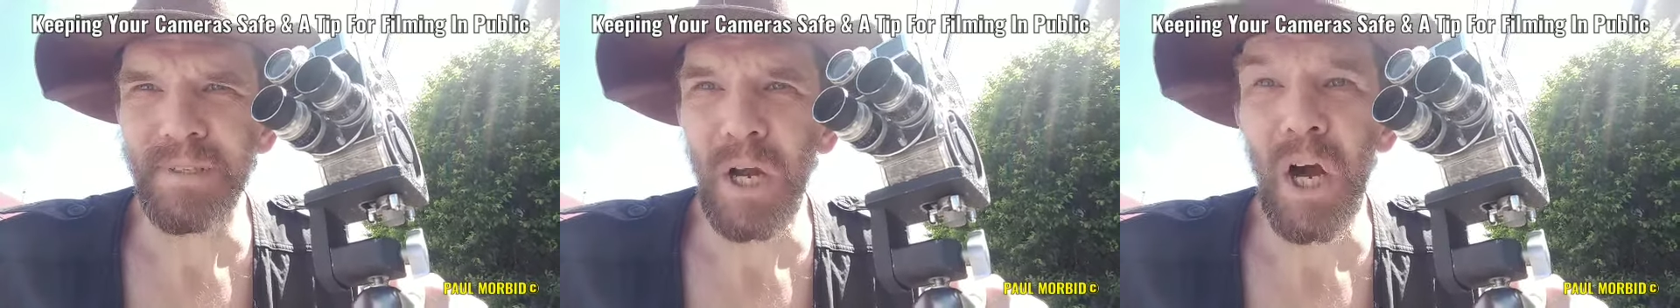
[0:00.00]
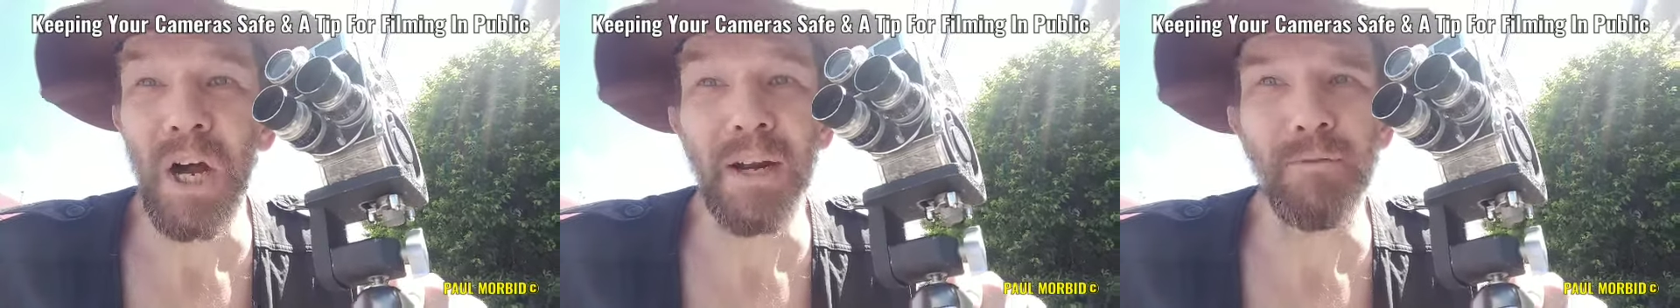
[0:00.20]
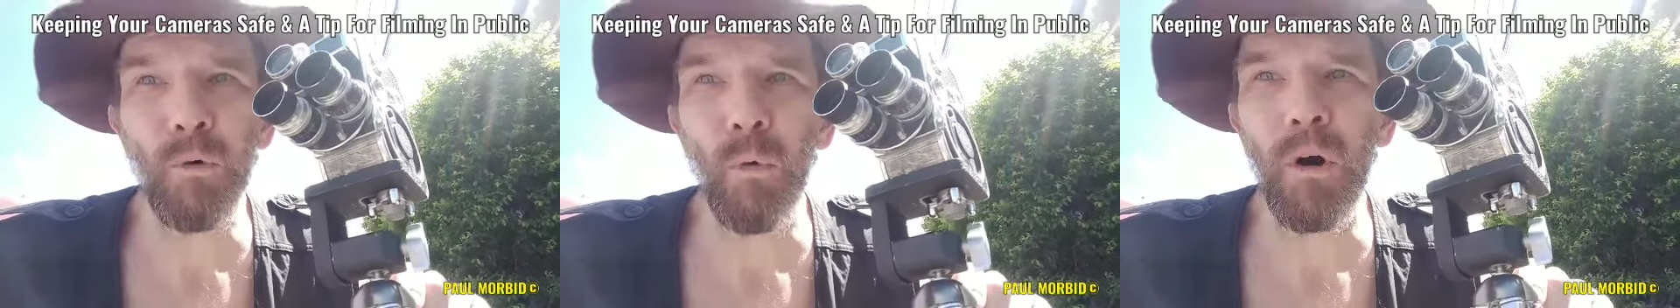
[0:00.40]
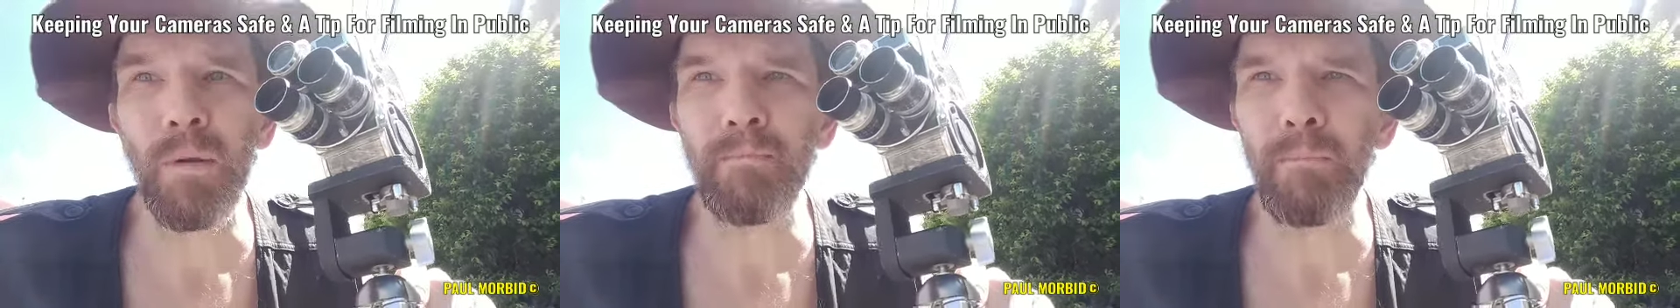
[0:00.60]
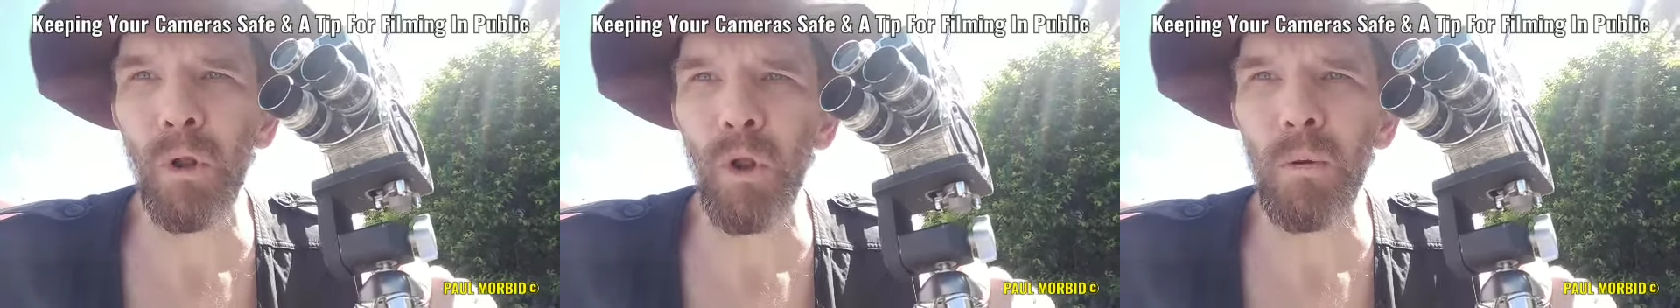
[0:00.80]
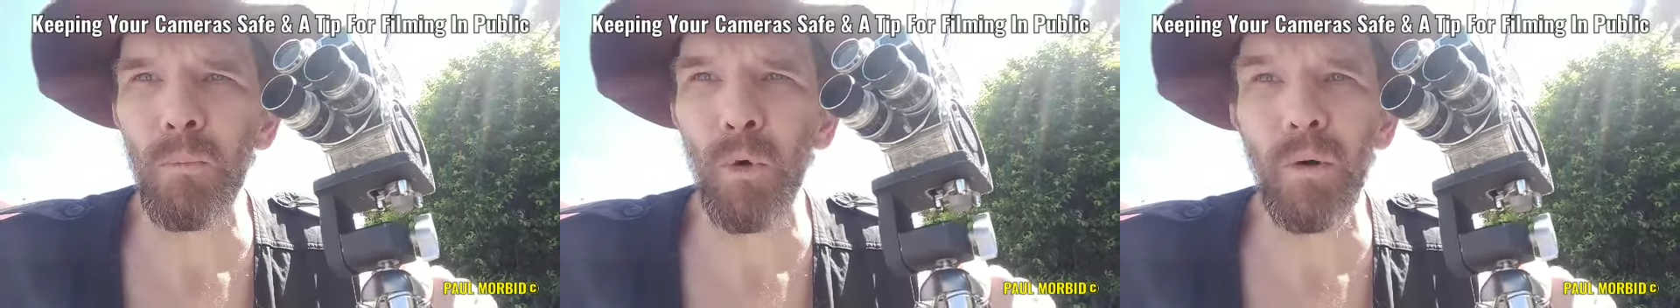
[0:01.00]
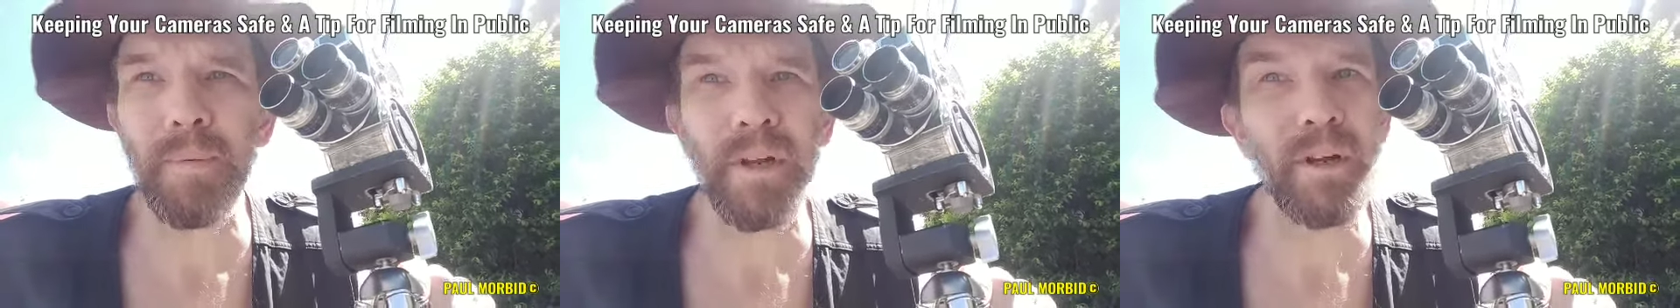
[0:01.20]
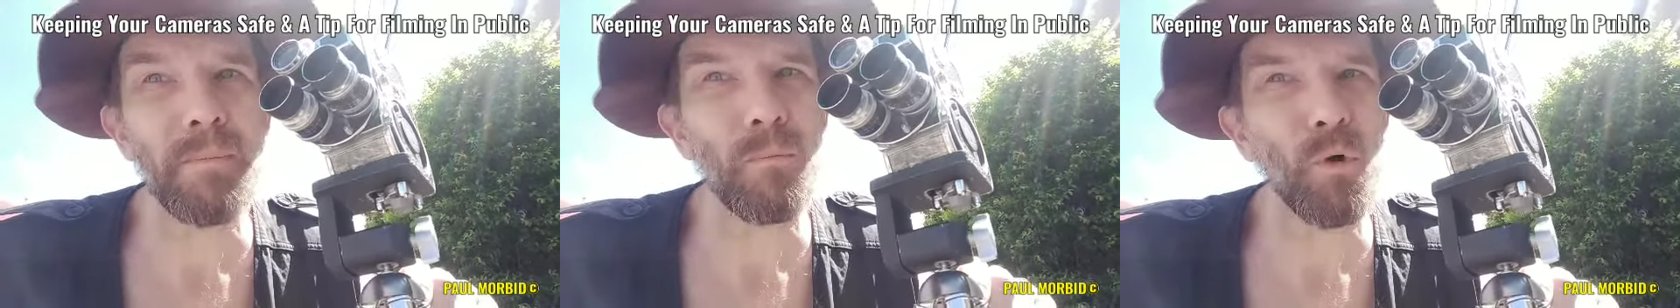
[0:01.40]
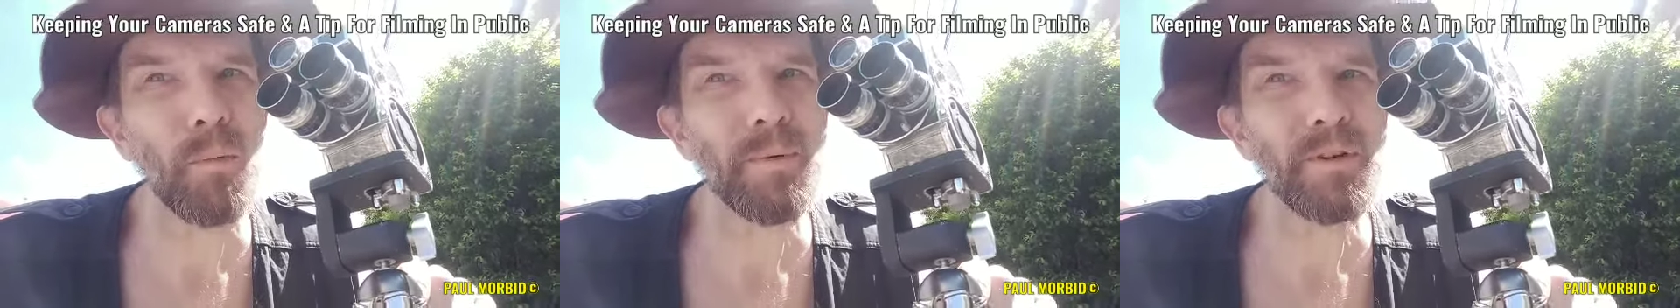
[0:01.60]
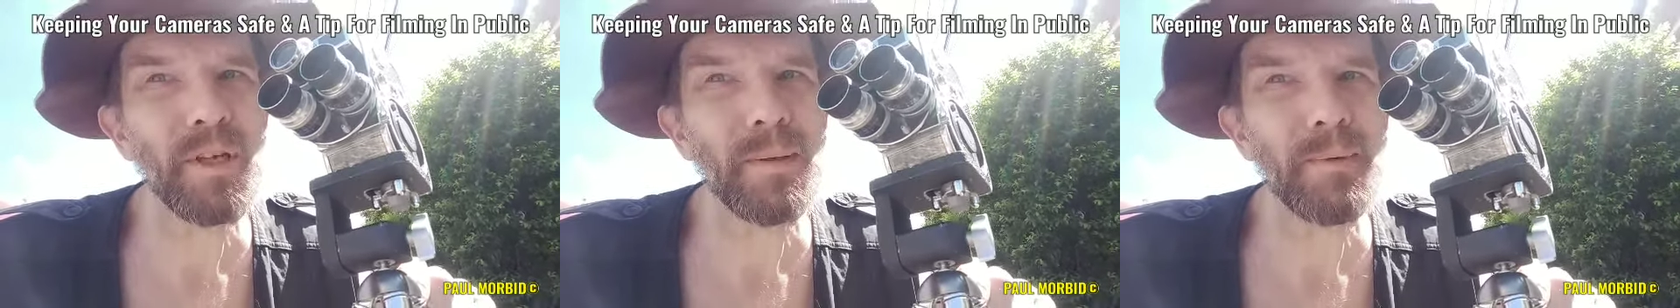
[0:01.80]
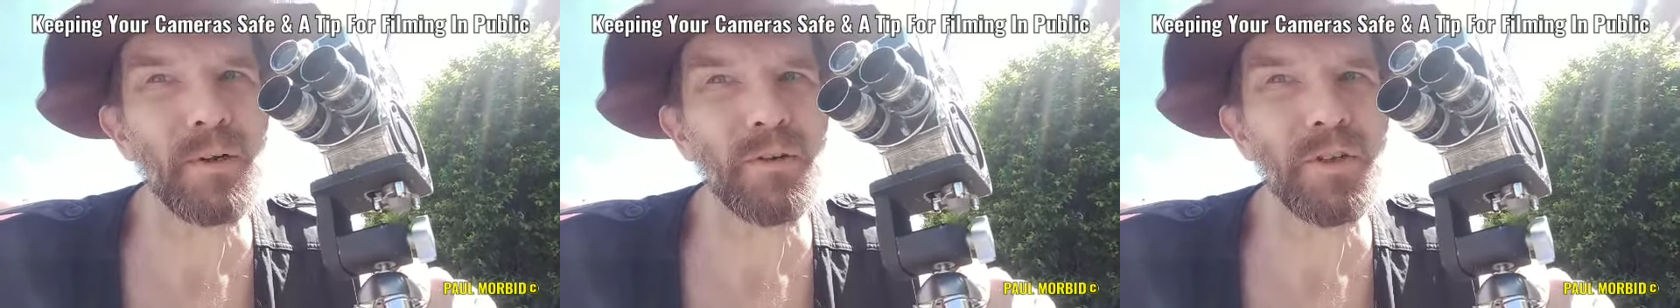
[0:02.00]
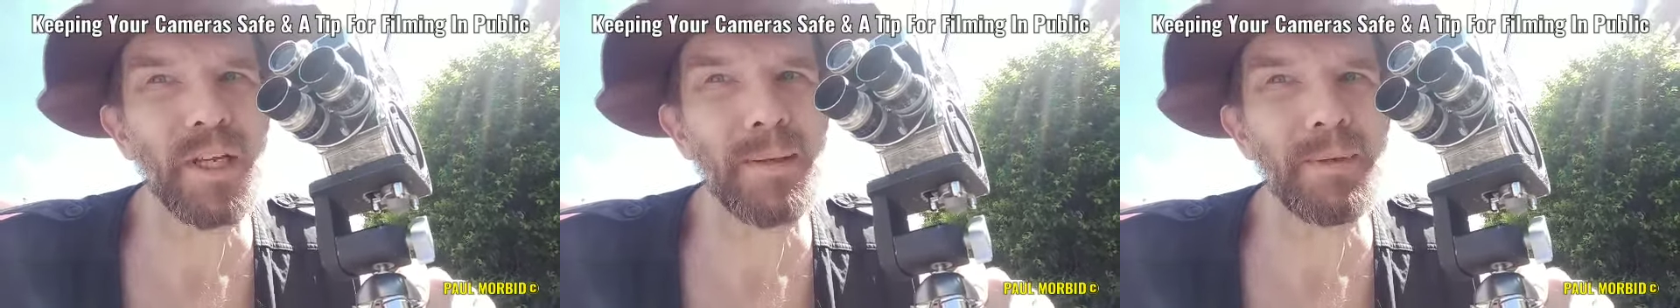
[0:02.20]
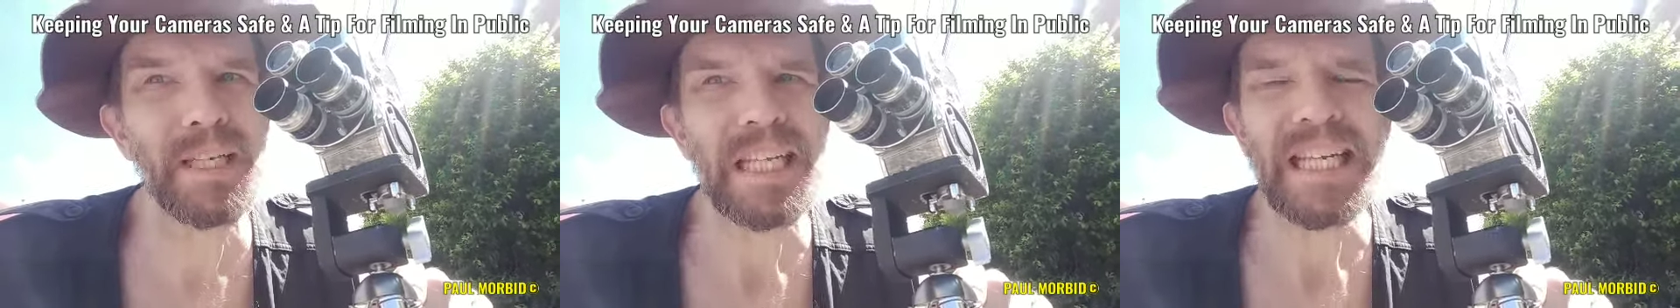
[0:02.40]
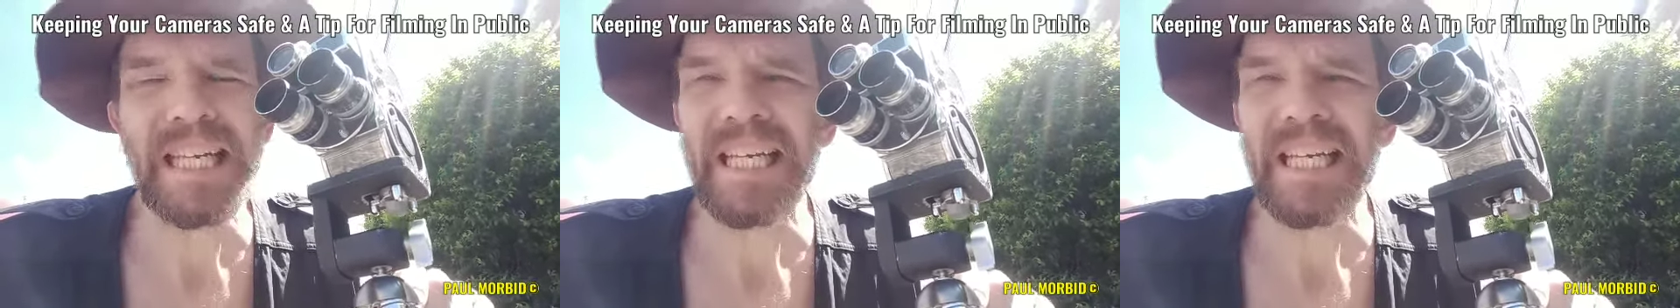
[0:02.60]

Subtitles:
Hi everyone, Paul Morbid here, Morbid Team Entertainment.